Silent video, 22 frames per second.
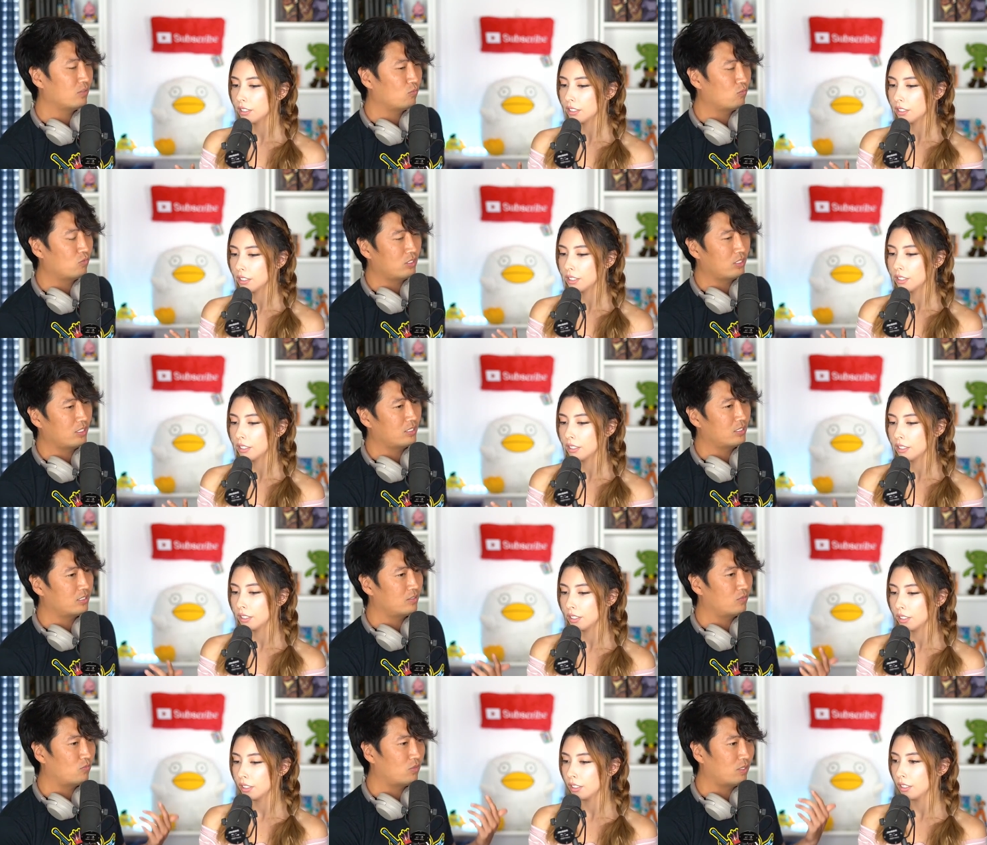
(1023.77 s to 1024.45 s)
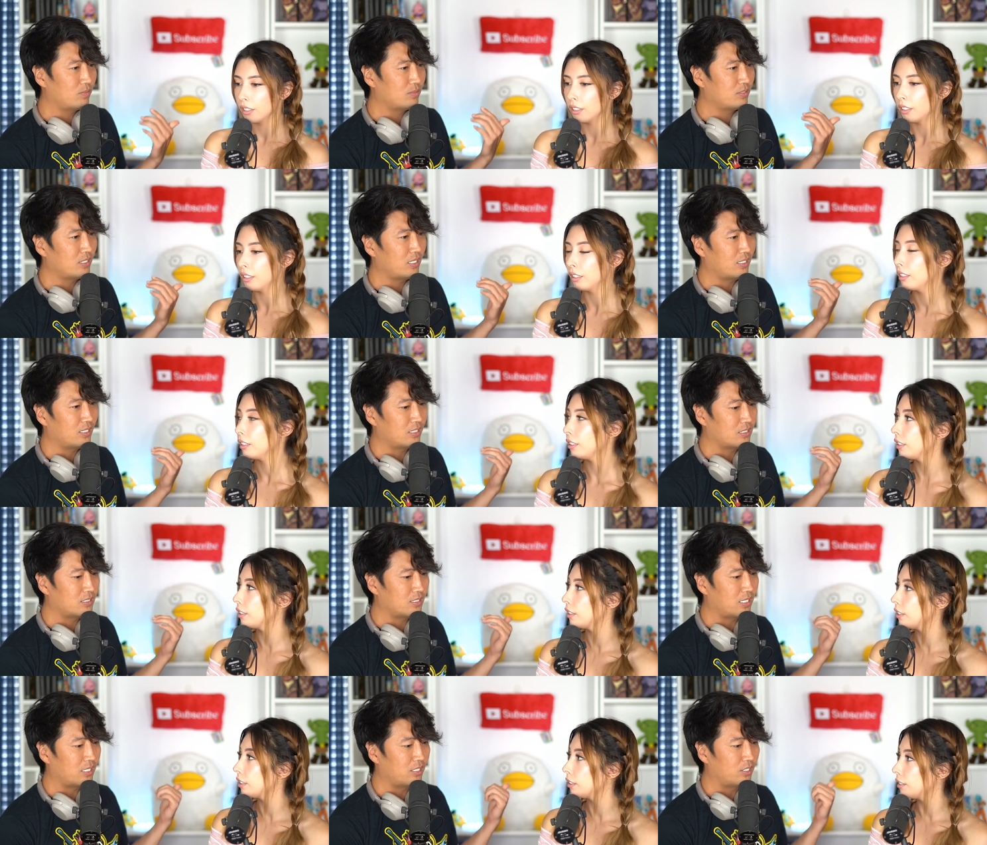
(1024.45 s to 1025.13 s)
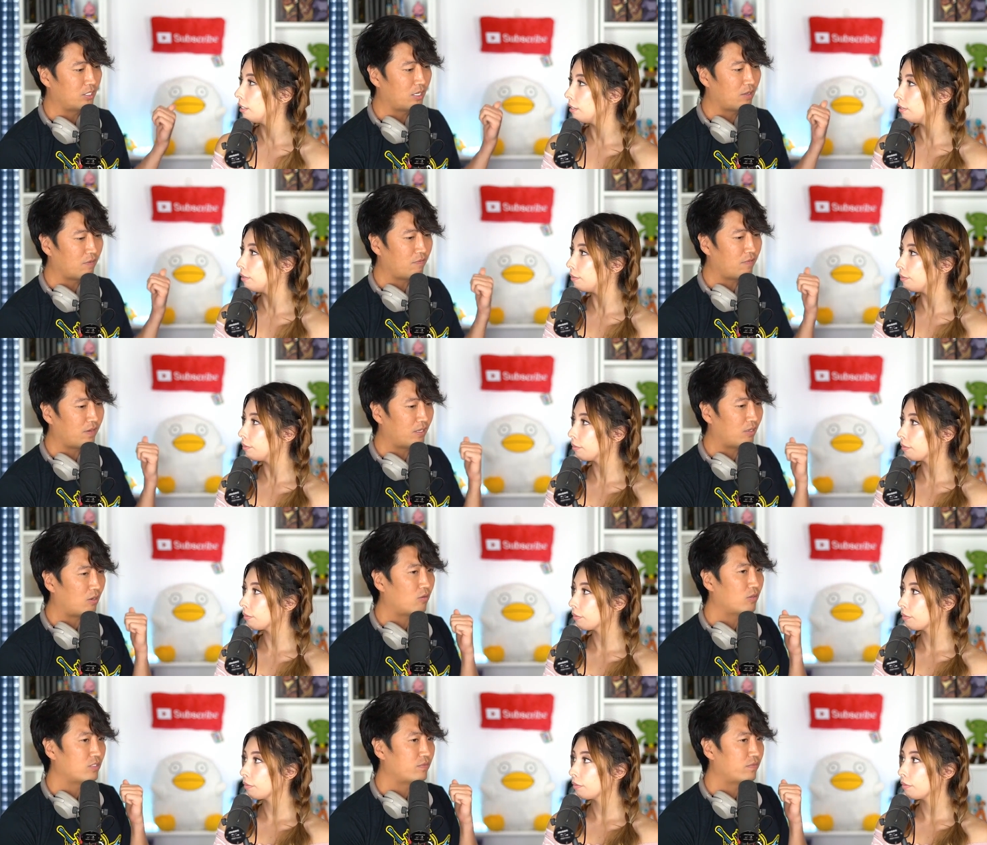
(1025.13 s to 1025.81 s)
Speaker 1: what I'm saying is that you can
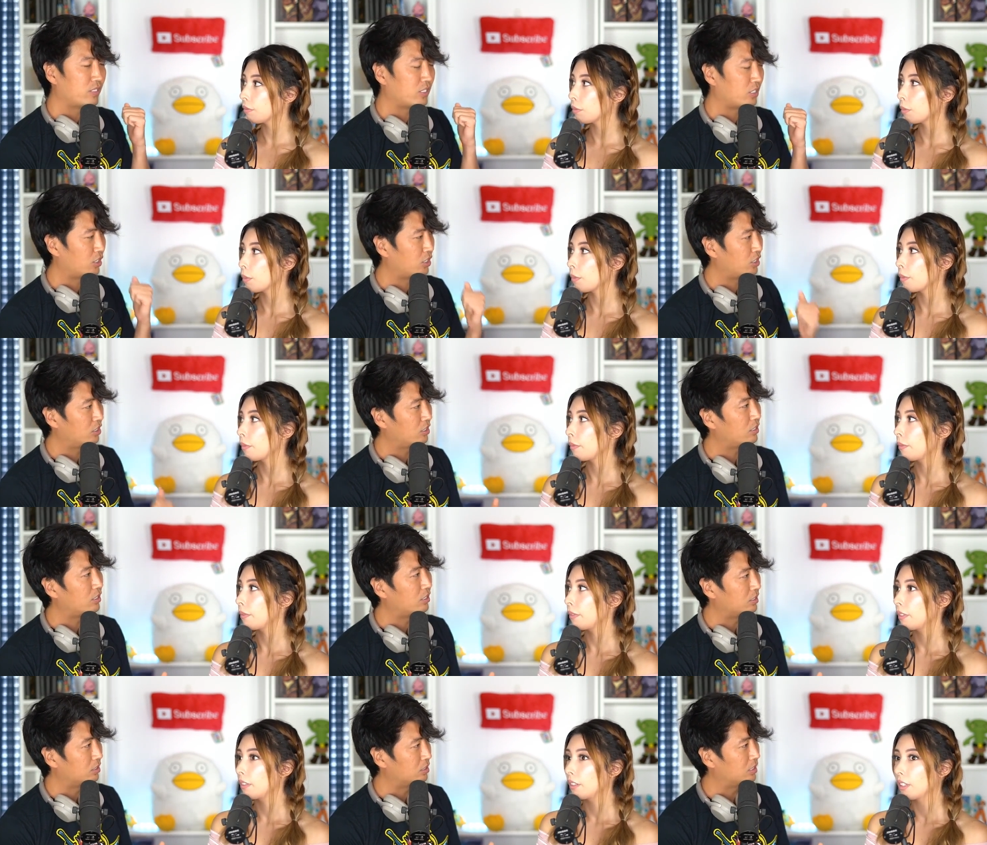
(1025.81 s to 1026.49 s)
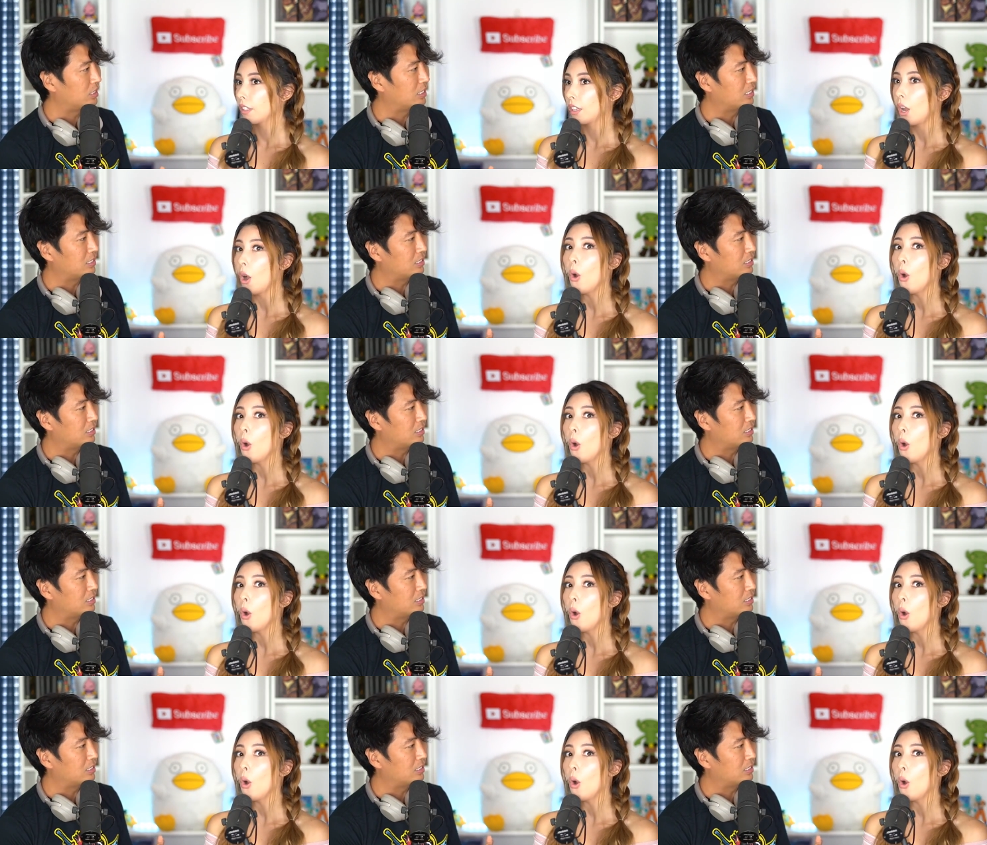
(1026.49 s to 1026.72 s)
always find a cure.